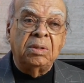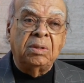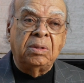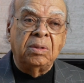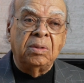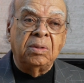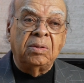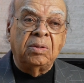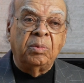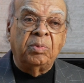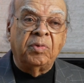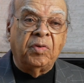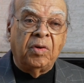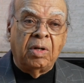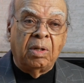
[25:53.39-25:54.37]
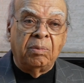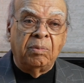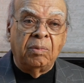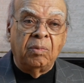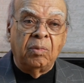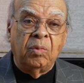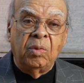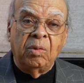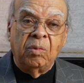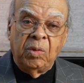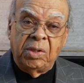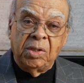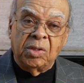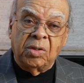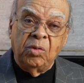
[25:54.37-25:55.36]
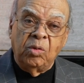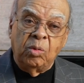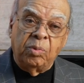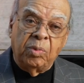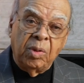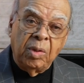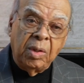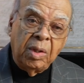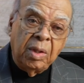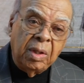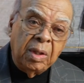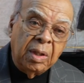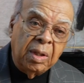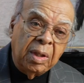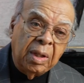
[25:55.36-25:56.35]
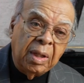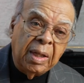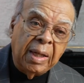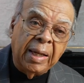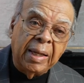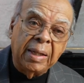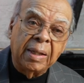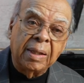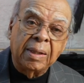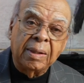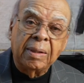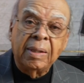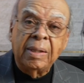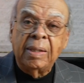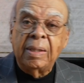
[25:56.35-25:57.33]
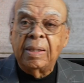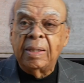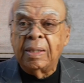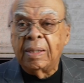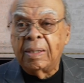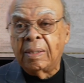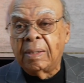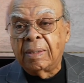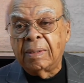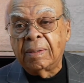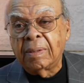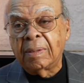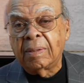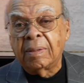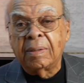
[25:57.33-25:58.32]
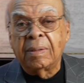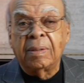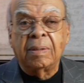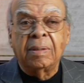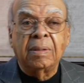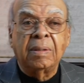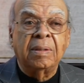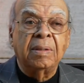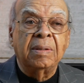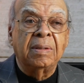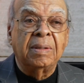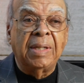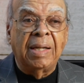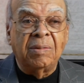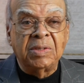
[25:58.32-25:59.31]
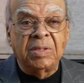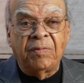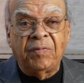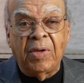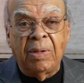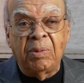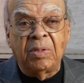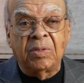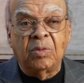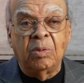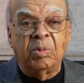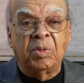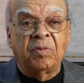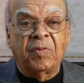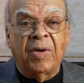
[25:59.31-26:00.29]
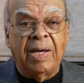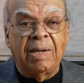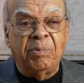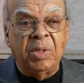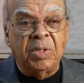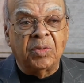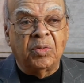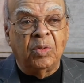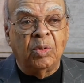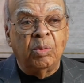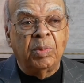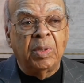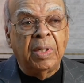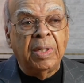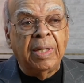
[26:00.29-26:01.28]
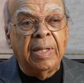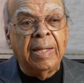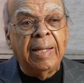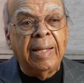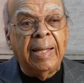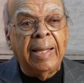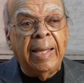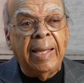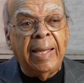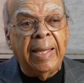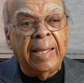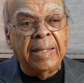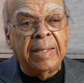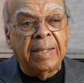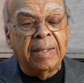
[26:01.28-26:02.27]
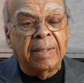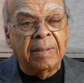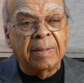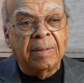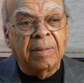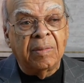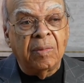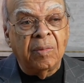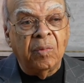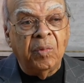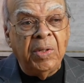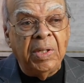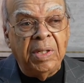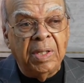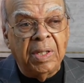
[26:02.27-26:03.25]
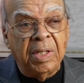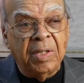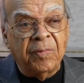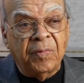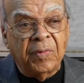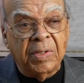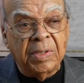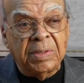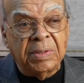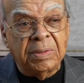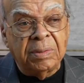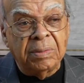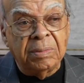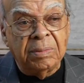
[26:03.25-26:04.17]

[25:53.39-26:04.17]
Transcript: to to perform with, with his group, mm -hmm. and uh, uh, that was a fabulous group. It was a five piece group, mm -hmm. and uh, we did his first